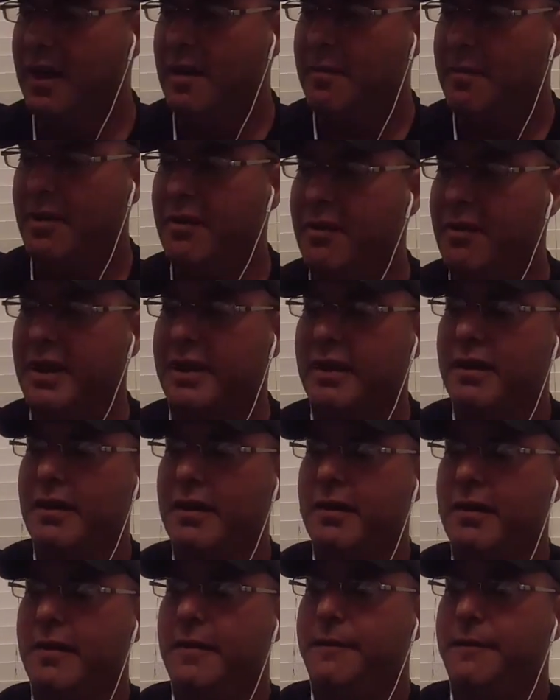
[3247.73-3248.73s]
But like,
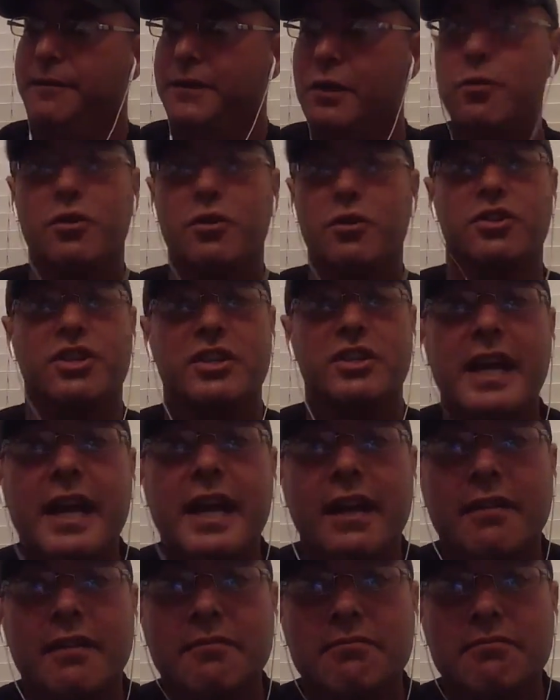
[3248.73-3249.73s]
you will
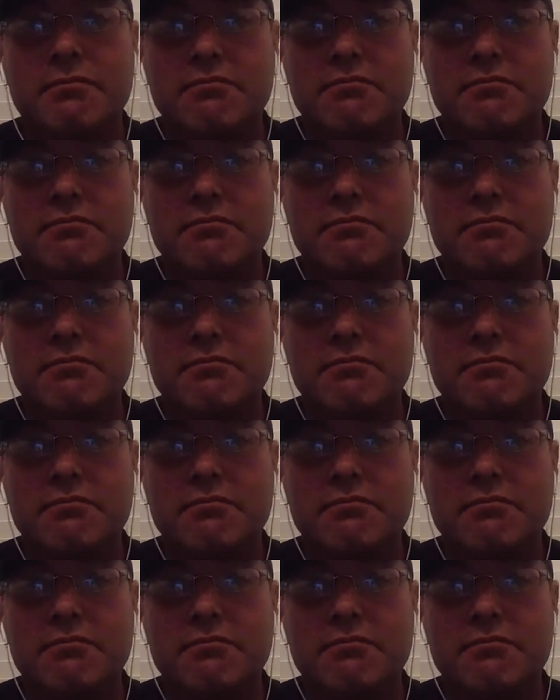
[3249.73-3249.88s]
state